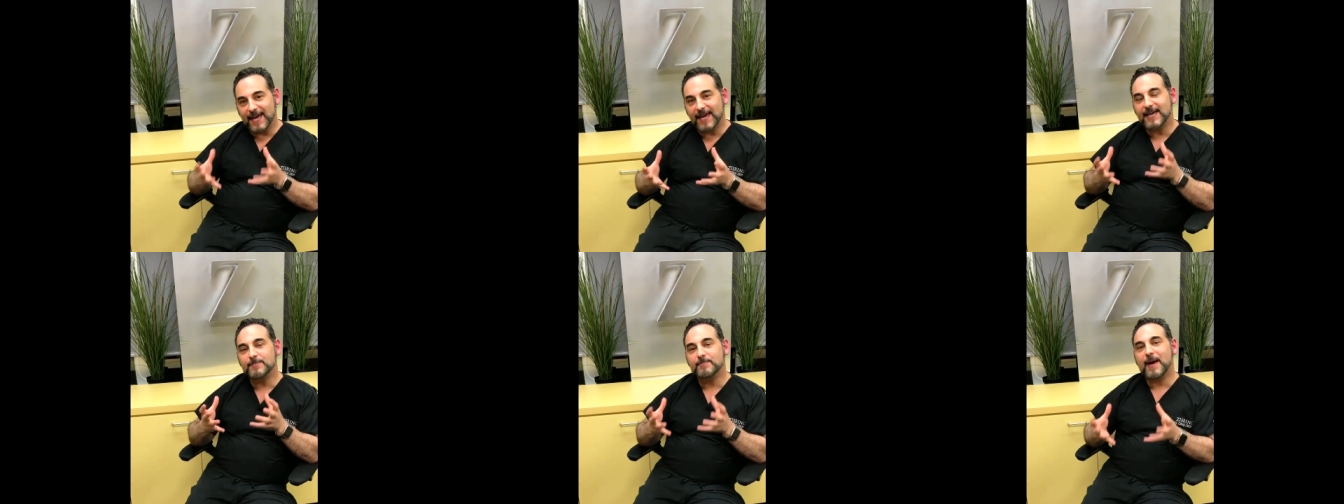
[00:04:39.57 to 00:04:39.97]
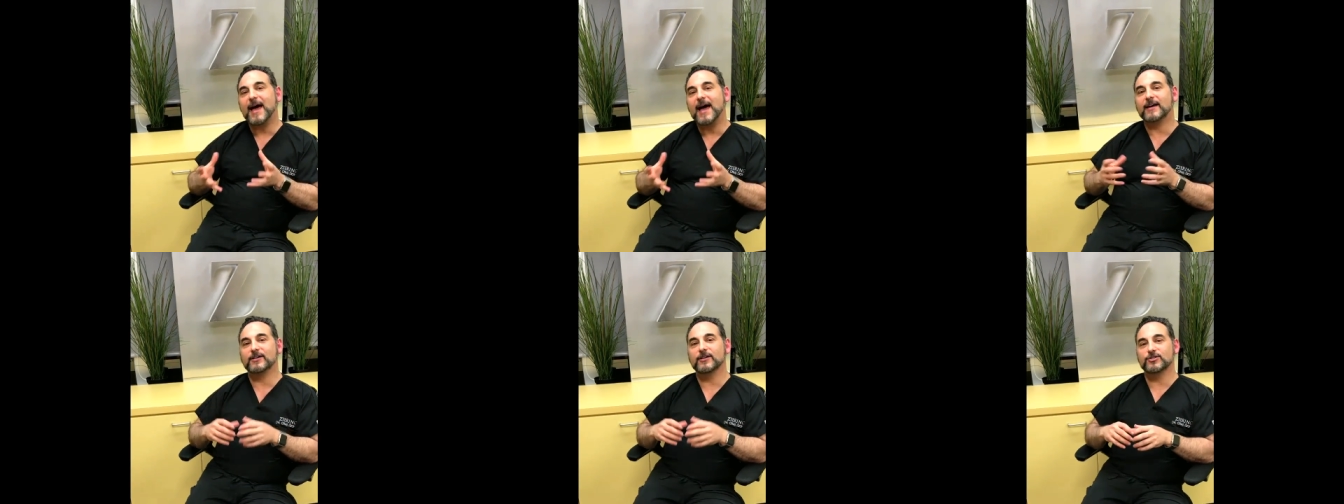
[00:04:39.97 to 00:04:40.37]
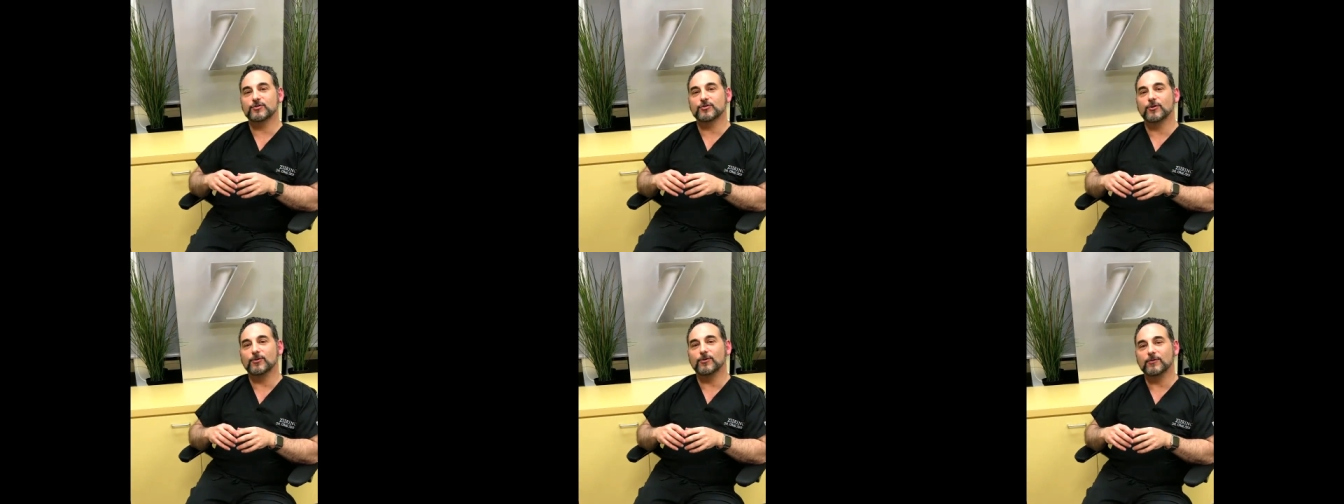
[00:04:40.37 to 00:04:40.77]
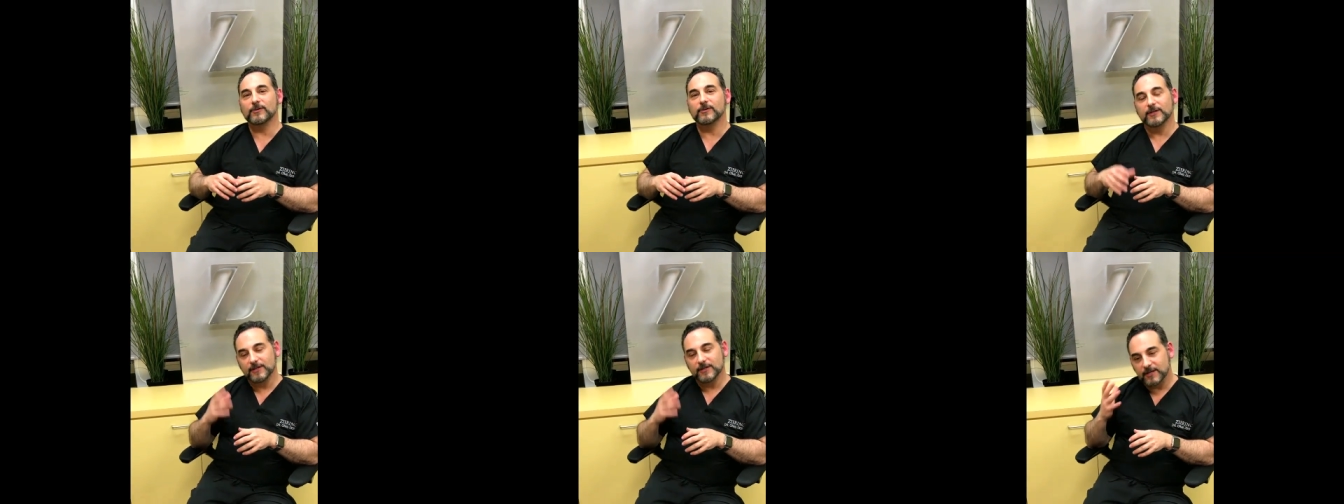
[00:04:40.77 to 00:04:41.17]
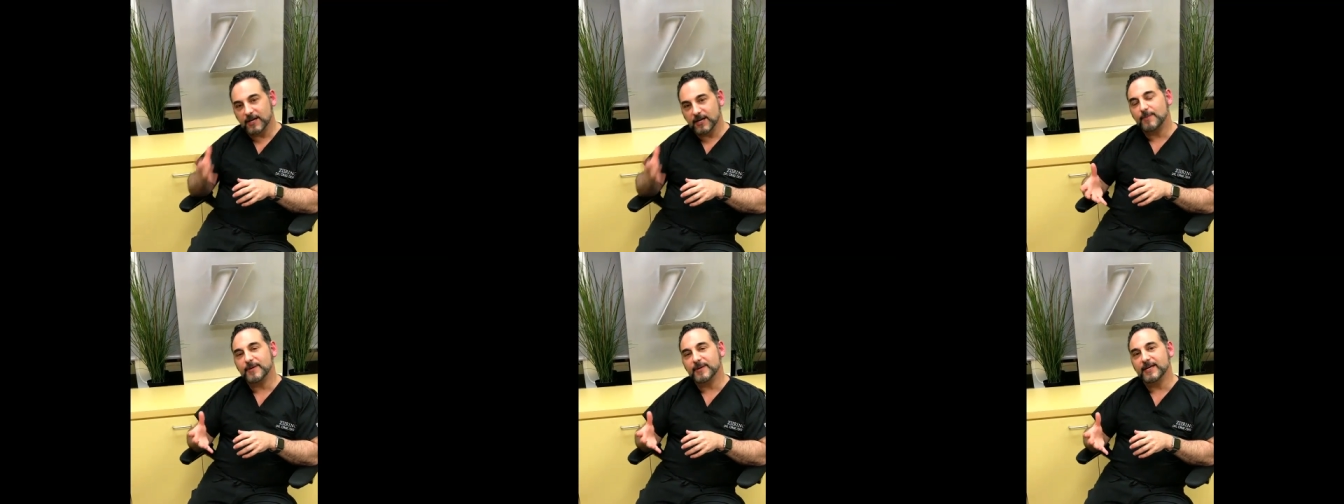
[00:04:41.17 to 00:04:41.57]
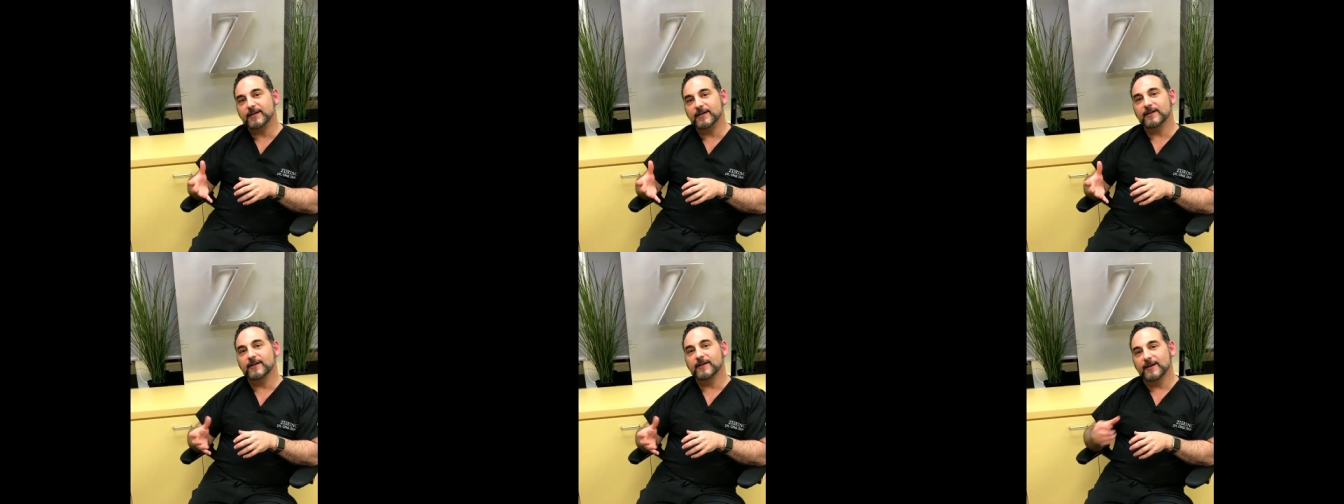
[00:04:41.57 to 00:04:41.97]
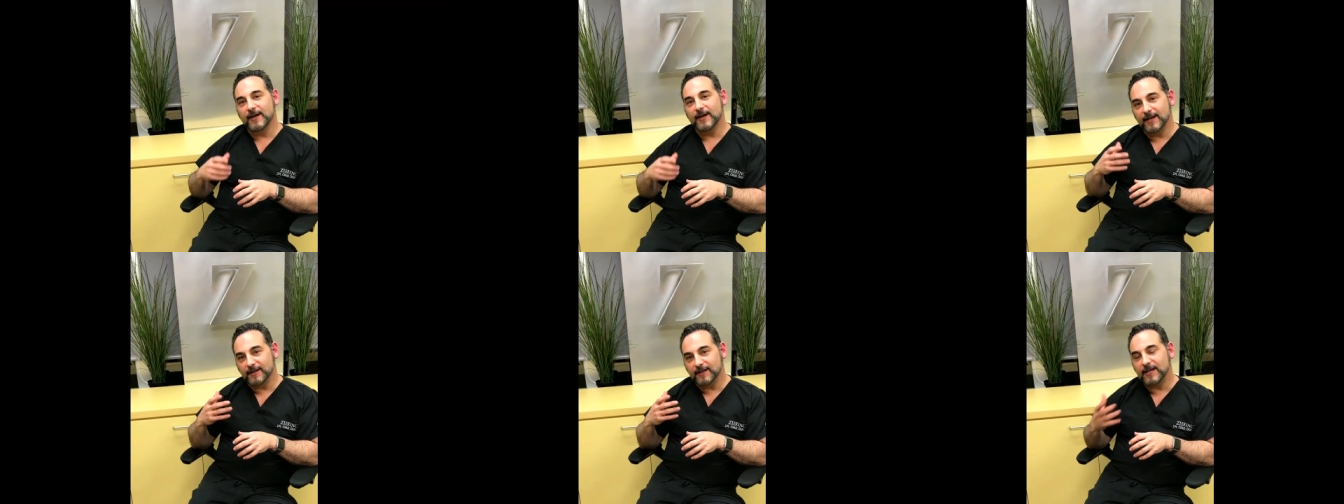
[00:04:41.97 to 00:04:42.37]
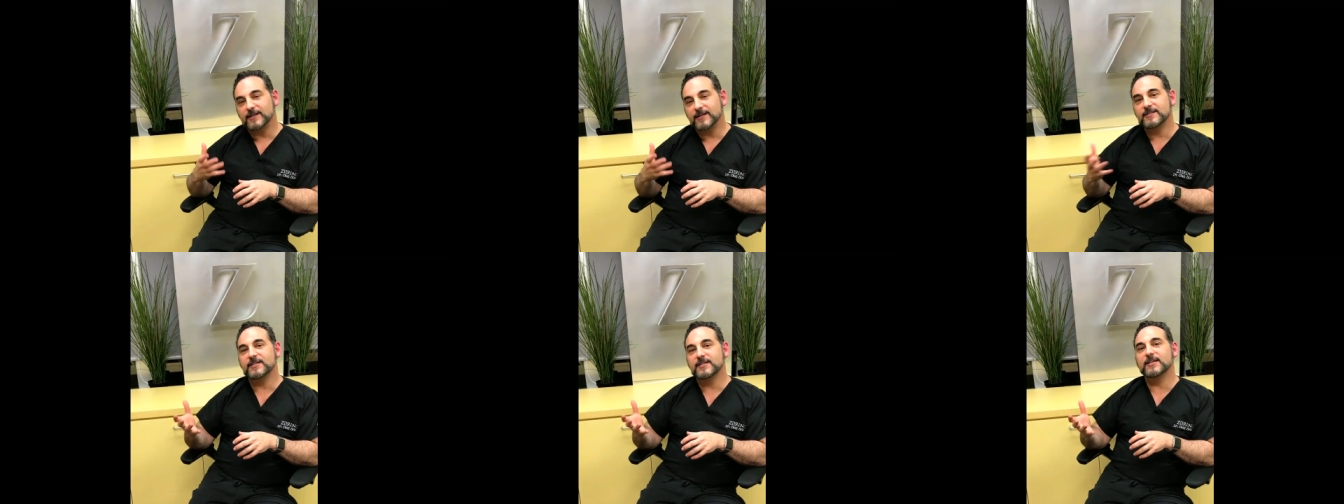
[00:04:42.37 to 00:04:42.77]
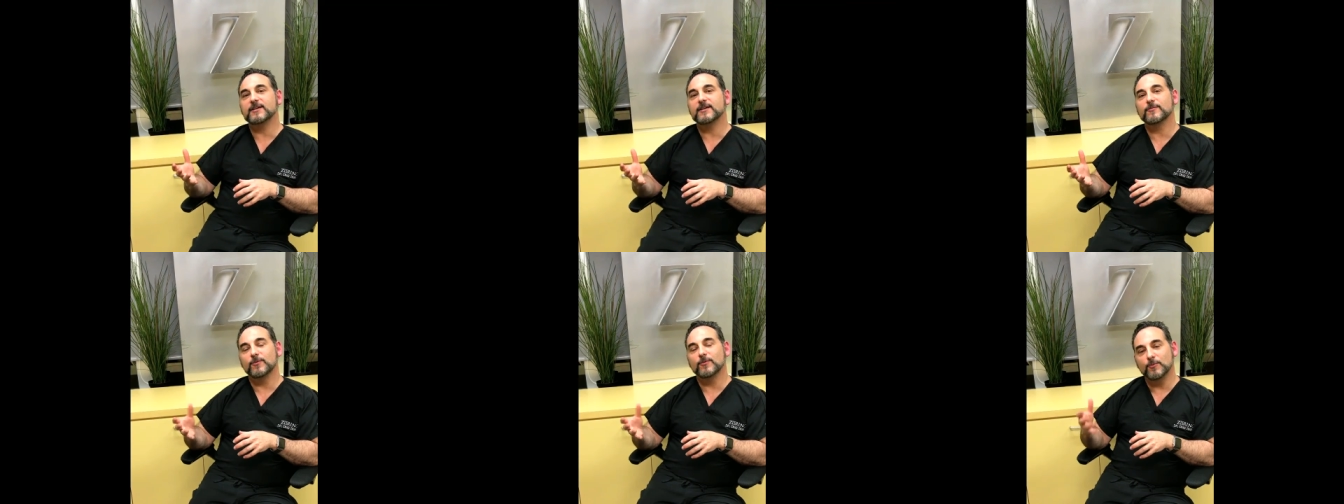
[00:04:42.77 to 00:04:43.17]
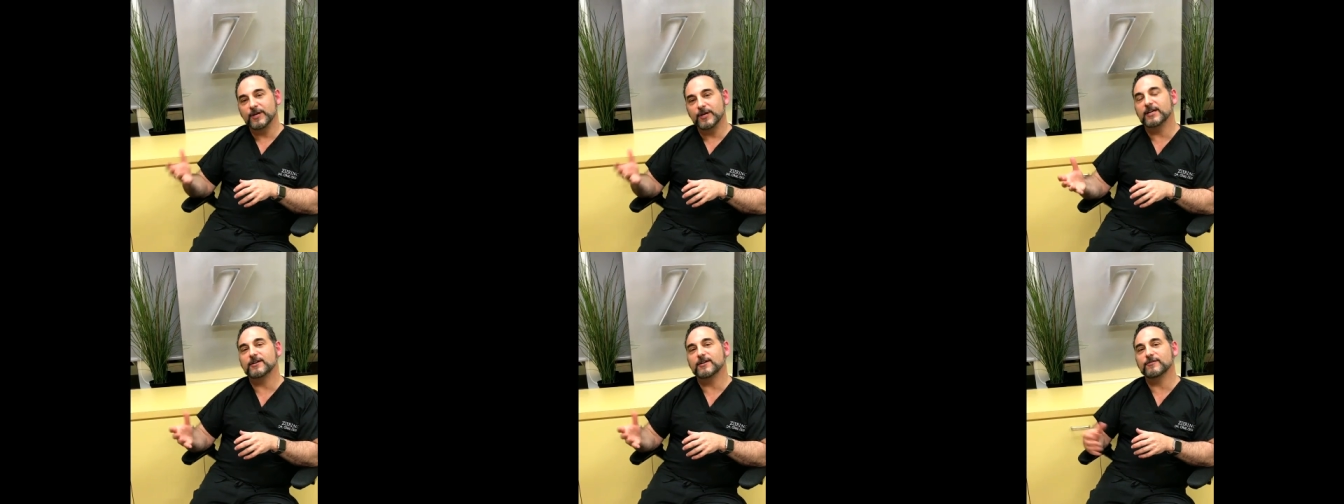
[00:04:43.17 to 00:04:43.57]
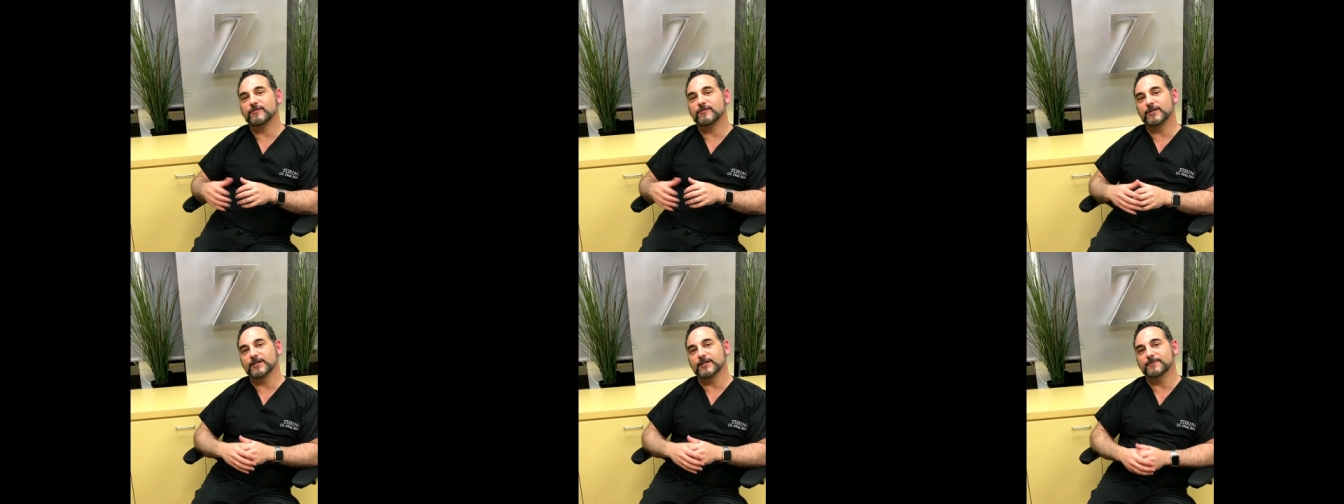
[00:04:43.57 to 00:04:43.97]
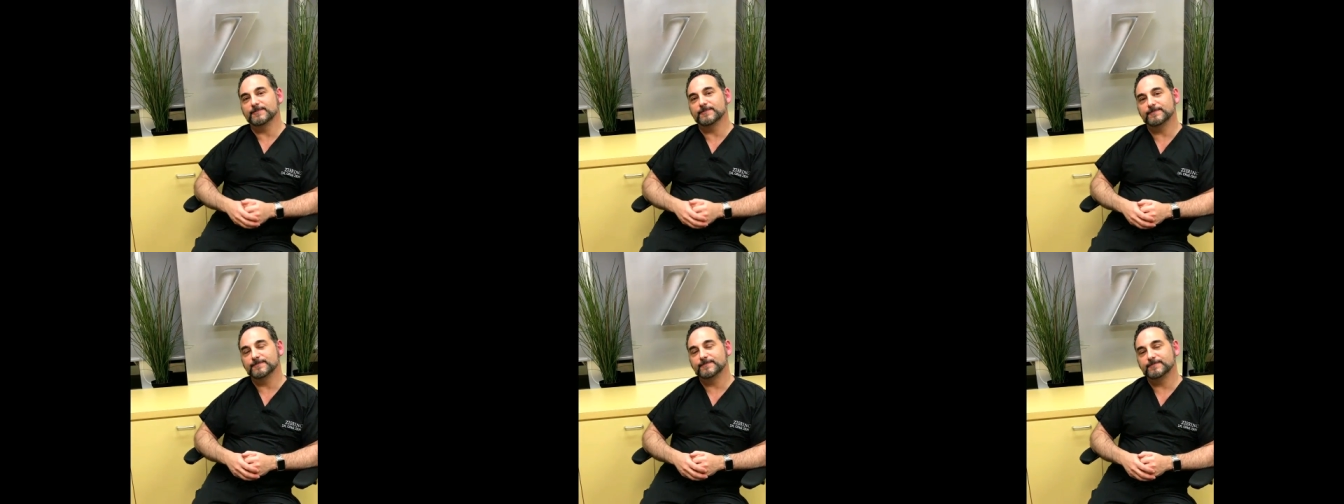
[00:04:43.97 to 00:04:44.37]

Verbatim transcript: gain back control, come in, and let us see what we can do for you.